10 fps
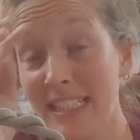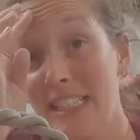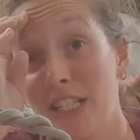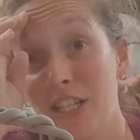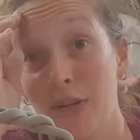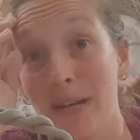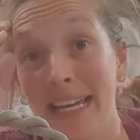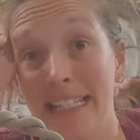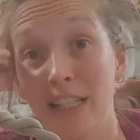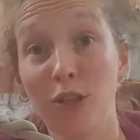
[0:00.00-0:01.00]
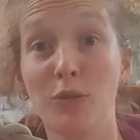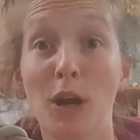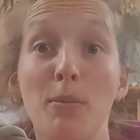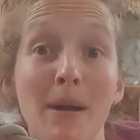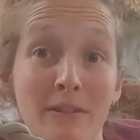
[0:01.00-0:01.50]
things to do is to
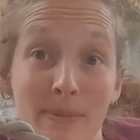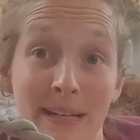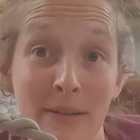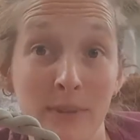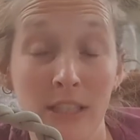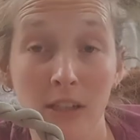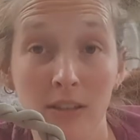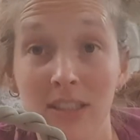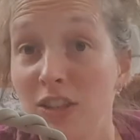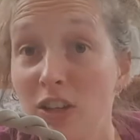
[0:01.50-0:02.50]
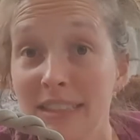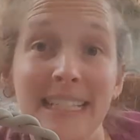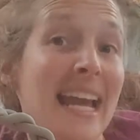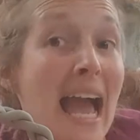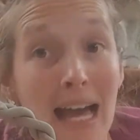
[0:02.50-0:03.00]
go berry picking with the dogs.
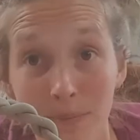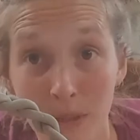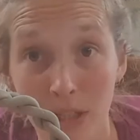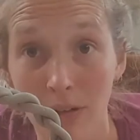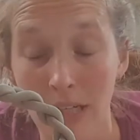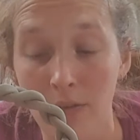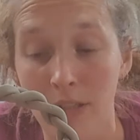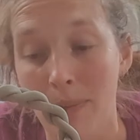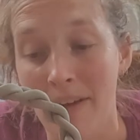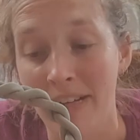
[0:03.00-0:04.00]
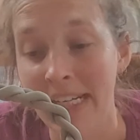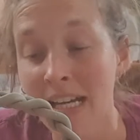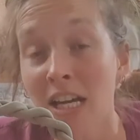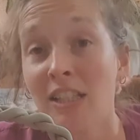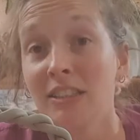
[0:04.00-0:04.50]
Dottie absolutely loves a berry.
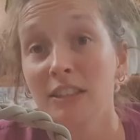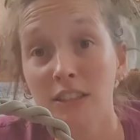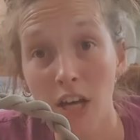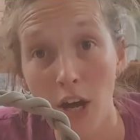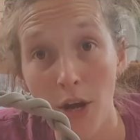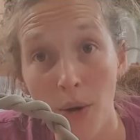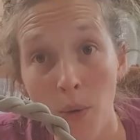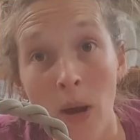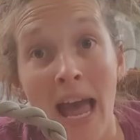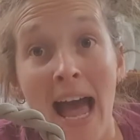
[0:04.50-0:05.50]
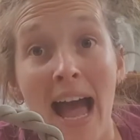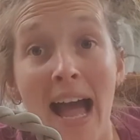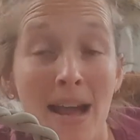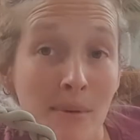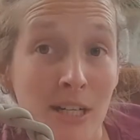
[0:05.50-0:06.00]
So
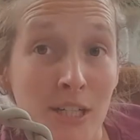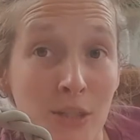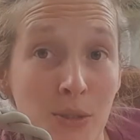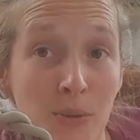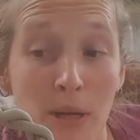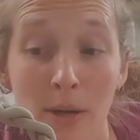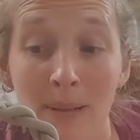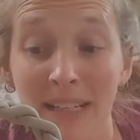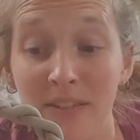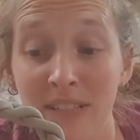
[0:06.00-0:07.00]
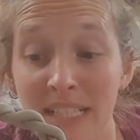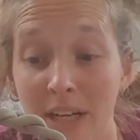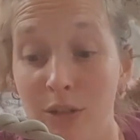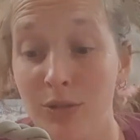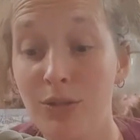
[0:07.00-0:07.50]
I'm going to do a little
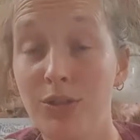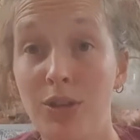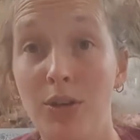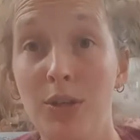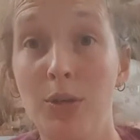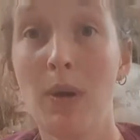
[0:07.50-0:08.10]
video to show you